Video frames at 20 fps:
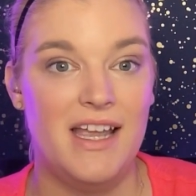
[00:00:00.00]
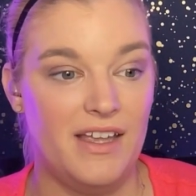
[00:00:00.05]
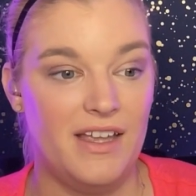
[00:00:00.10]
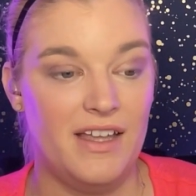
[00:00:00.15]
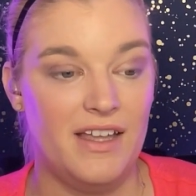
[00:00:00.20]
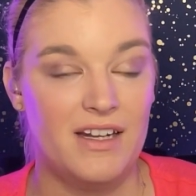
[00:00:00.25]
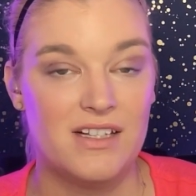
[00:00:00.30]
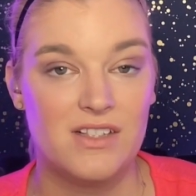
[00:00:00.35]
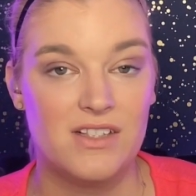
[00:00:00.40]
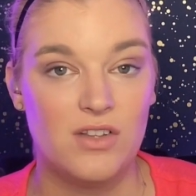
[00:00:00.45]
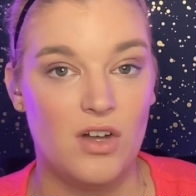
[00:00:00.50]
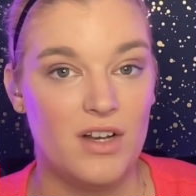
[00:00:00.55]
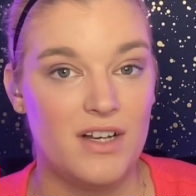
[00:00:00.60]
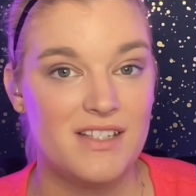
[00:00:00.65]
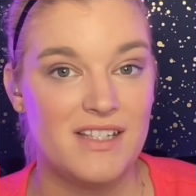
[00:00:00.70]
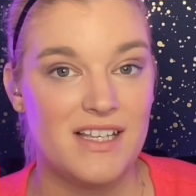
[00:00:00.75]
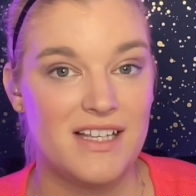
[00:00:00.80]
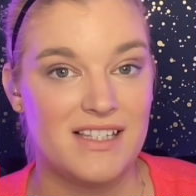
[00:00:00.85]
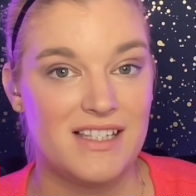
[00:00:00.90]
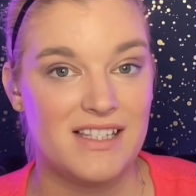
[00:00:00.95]
and as long
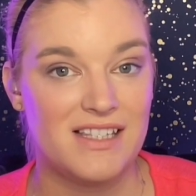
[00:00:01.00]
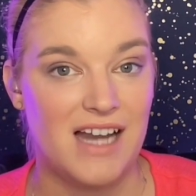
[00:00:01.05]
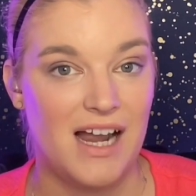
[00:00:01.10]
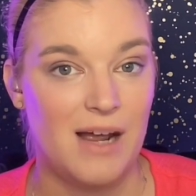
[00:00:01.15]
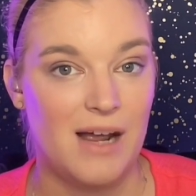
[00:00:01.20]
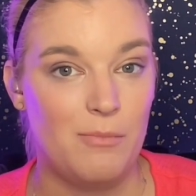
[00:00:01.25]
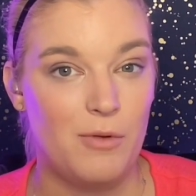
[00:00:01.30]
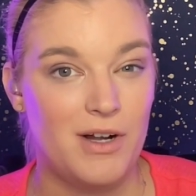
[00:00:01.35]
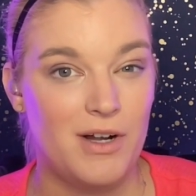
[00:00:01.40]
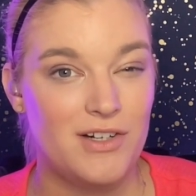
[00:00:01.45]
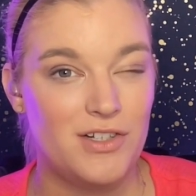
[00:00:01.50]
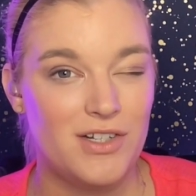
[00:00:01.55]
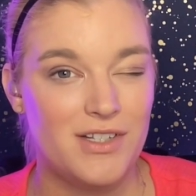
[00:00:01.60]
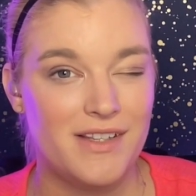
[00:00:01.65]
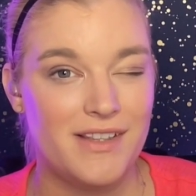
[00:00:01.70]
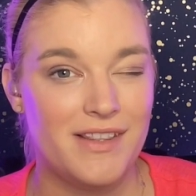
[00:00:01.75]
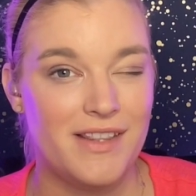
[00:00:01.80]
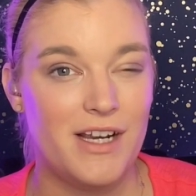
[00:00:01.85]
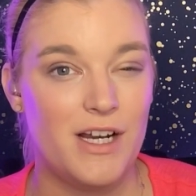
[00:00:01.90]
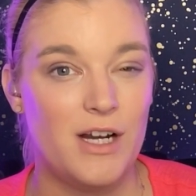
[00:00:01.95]
as that stopwatch
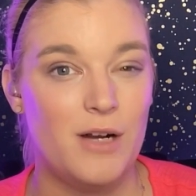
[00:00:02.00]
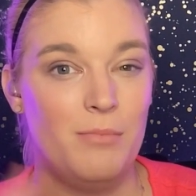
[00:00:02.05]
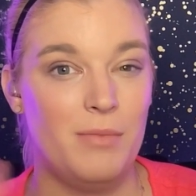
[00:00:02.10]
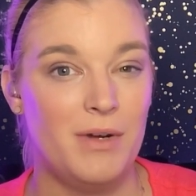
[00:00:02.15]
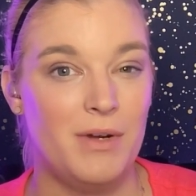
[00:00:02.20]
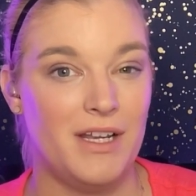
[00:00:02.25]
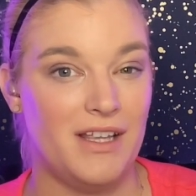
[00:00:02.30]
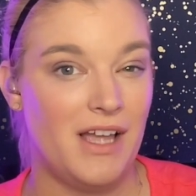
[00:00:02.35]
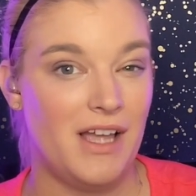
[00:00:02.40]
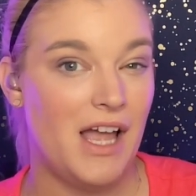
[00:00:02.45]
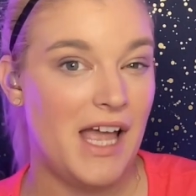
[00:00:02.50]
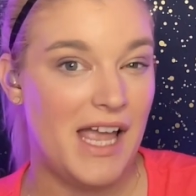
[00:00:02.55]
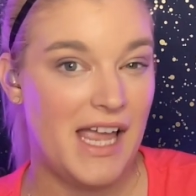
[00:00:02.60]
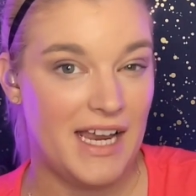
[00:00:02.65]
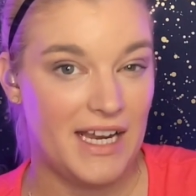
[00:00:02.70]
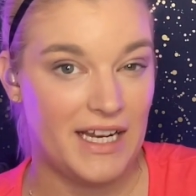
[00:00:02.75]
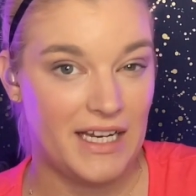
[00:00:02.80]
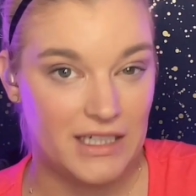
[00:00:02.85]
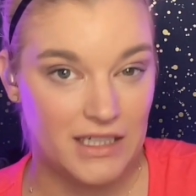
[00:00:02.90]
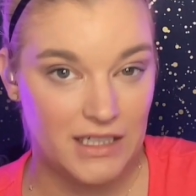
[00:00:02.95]
isn't there, but
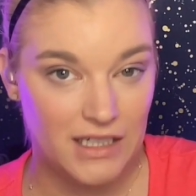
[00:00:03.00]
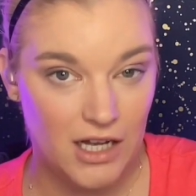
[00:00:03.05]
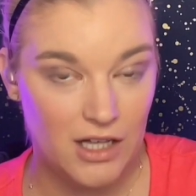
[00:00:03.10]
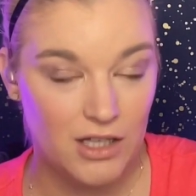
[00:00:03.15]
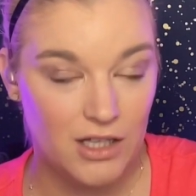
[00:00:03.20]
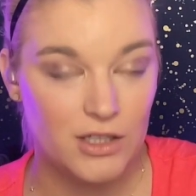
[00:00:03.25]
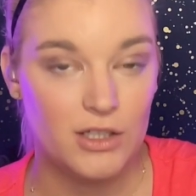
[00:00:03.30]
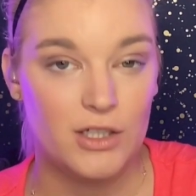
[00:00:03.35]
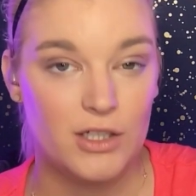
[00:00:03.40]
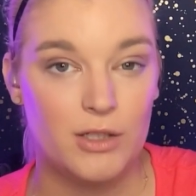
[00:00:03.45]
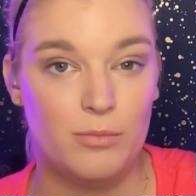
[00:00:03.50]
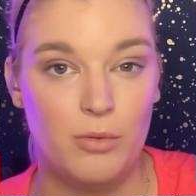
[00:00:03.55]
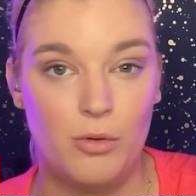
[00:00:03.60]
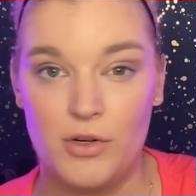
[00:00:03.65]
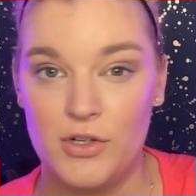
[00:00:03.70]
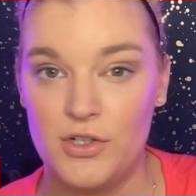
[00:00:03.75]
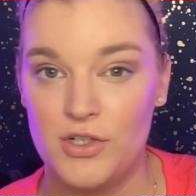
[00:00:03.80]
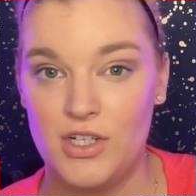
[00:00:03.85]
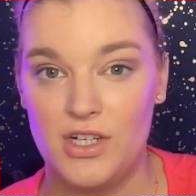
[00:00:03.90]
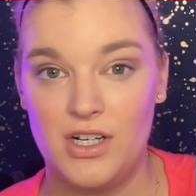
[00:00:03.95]
a color
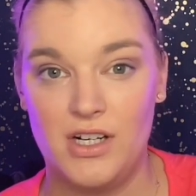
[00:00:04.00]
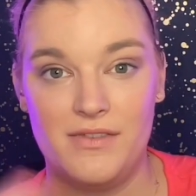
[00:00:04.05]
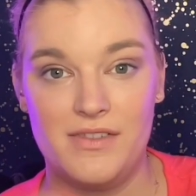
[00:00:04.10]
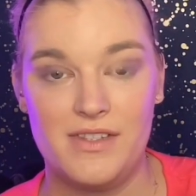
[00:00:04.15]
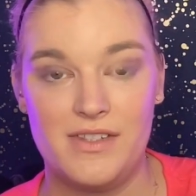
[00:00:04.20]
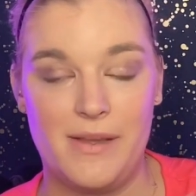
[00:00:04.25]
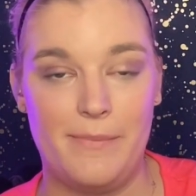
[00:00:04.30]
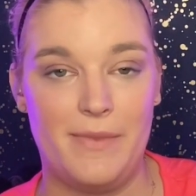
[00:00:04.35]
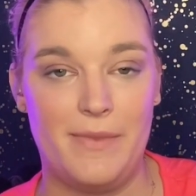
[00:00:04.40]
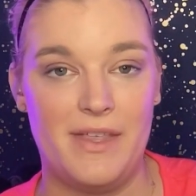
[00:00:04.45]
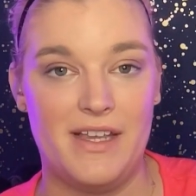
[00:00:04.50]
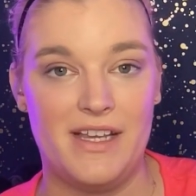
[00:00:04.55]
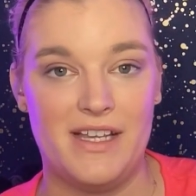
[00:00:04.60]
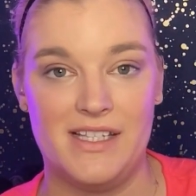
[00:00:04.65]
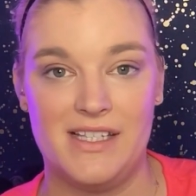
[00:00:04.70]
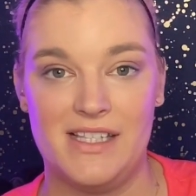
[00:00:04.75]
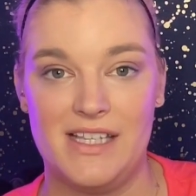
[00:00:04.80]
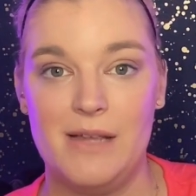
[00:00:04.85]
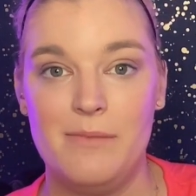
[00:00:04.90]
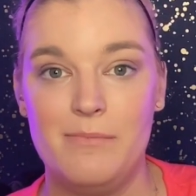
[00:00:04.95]
portion of something
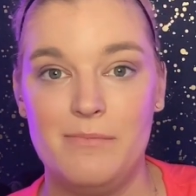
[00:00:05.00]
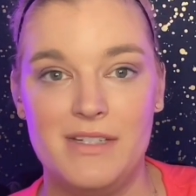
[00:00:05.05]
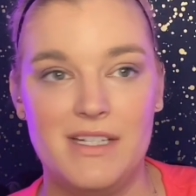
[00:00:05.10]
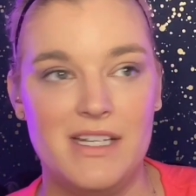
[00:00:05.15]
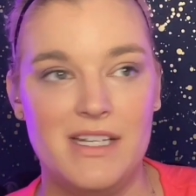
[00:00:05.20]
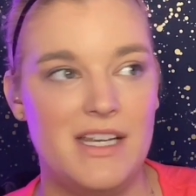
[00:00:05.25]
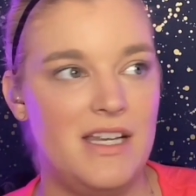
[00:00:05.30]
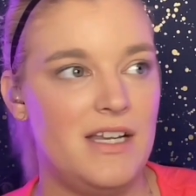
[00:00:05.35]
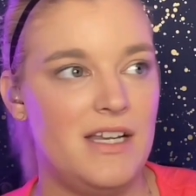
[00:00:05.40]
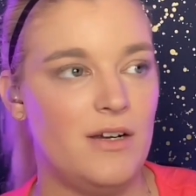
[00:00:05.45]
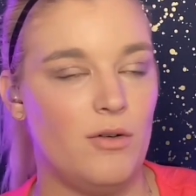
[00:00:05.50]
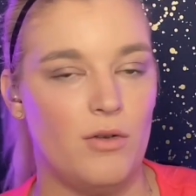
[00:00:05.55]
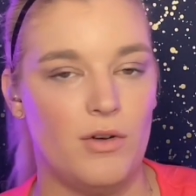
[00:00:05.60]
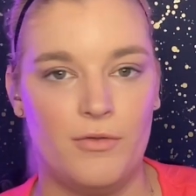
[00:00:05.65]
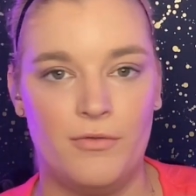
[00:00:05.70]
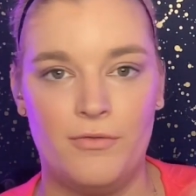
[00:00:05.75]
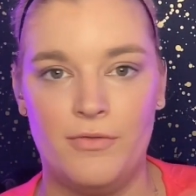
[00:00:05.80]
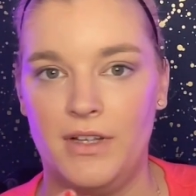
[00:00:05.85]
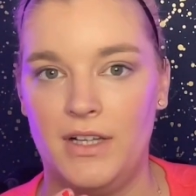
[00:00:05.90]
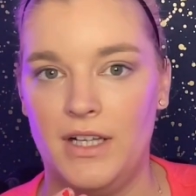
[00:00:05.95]
is emptying or
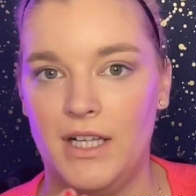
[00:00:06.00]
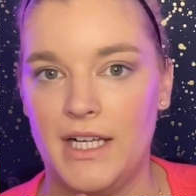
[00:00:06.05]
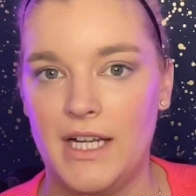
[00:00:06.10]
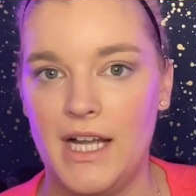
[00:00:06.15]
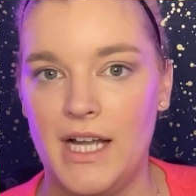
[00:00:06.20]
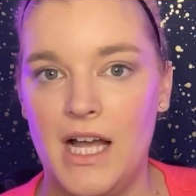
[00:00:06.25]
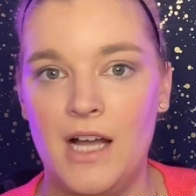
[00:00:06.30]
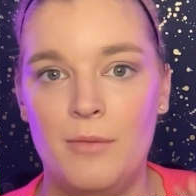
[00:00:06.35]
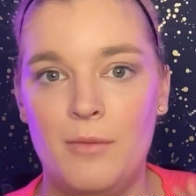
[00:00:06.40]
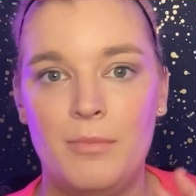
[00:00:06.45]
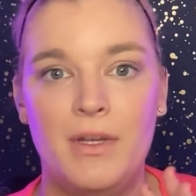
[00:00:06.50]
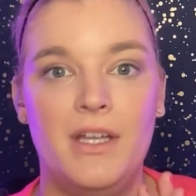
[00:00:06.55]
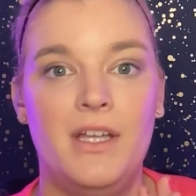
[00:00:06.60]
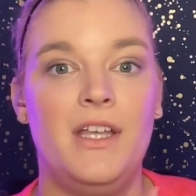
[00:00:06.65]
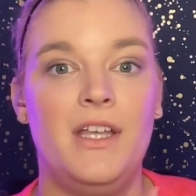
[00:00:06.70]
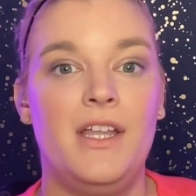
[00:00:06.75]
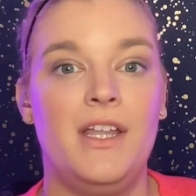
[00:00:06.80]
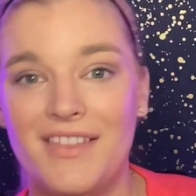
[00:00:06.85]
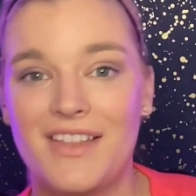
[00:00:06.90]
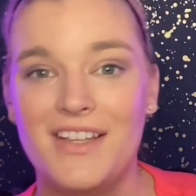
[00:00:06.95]
filling up,
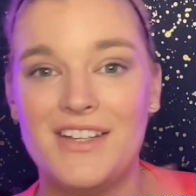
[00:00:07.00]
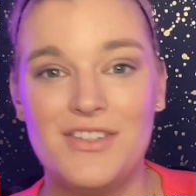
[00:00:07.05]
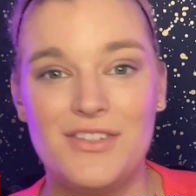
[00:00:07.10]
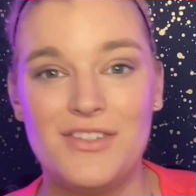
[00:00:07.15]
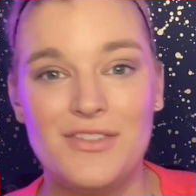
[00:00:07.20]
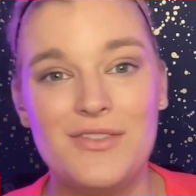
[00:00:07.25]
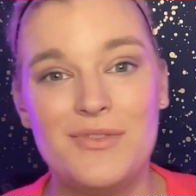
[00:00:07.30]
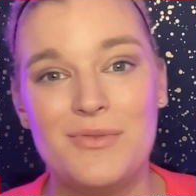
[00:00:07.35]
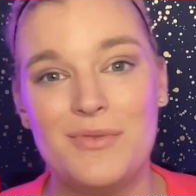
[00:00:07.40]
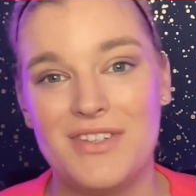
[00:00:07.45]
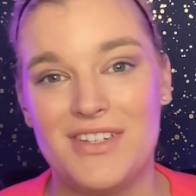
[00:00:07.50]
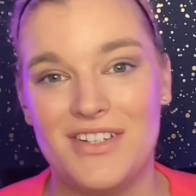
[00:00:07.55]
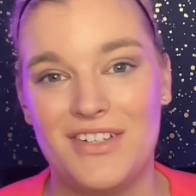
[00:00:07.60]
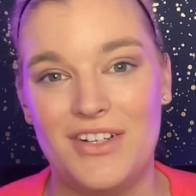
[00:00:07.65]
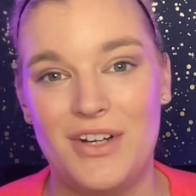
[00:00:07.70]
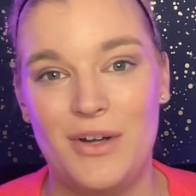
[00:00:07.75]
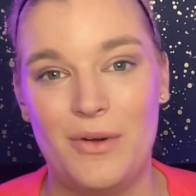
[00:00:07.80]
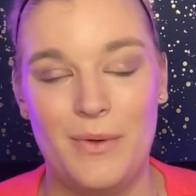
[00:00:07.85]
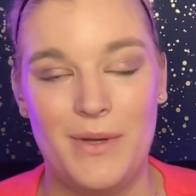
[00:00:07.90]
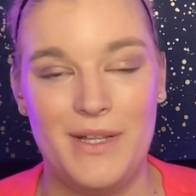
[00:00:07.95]
then students will
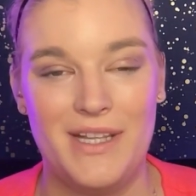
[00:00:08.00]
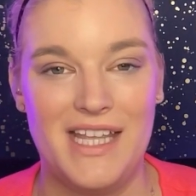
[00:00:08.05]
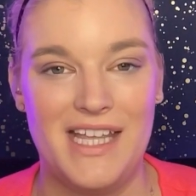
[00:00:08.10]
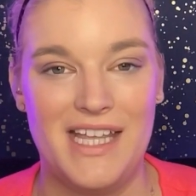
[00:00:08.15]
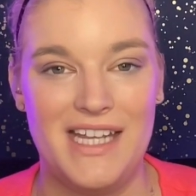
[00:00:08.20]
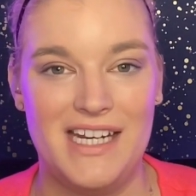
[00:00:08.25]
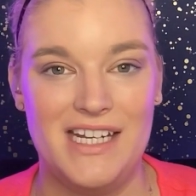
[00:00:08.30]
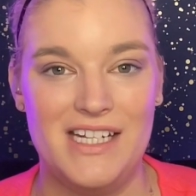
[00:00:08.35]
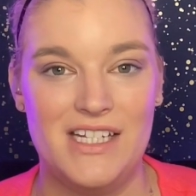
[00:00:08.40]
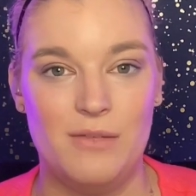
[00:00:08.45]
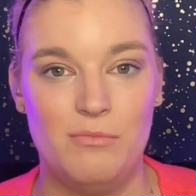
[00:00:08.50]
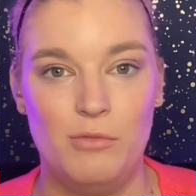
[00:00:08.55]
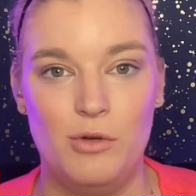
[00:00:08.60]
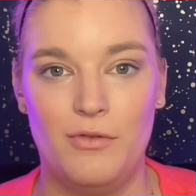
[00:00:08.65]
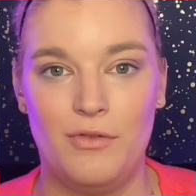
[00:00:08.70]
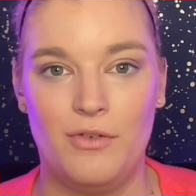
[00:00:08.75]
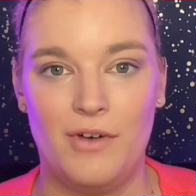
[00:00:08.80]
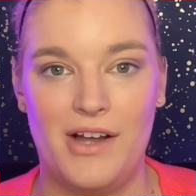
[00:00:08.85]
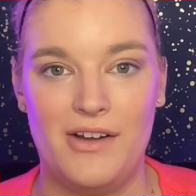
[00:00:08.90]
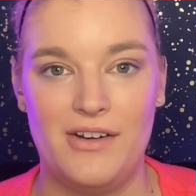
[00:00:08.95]
still know when they need to
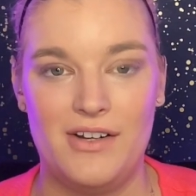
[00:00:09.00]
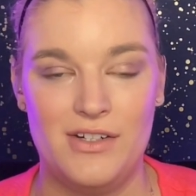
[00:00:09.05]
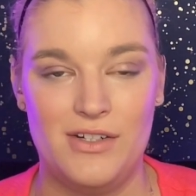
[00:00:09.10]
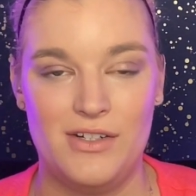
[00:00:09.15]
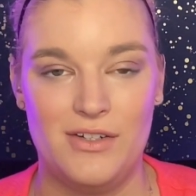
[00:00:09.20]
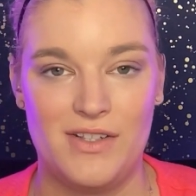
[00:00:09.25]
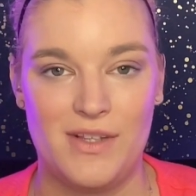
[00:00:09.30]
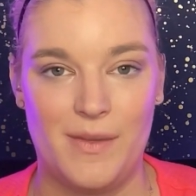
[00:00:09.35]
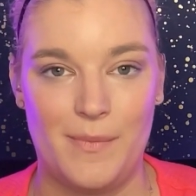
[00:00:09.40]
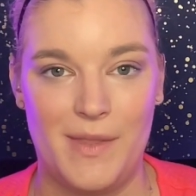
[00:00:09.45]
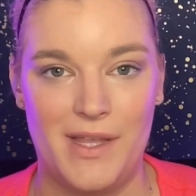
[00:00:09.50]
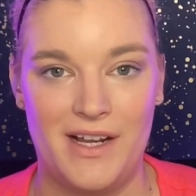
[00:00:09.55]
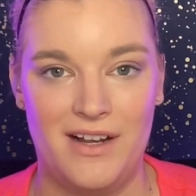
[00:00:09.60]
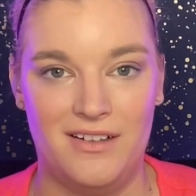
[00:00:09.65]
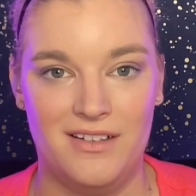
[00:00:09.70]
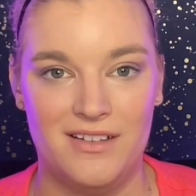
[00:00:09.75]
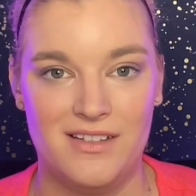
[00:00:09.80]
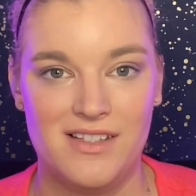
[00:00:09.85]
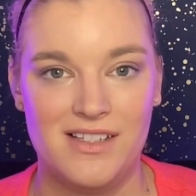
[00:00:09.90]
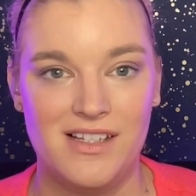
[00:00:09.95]
move around and do something
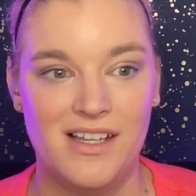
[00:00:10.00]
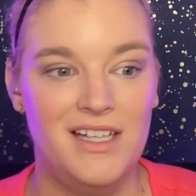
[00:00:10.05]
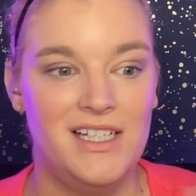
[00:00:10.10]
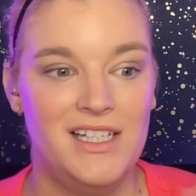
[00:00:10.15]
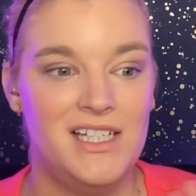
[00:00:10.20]
else.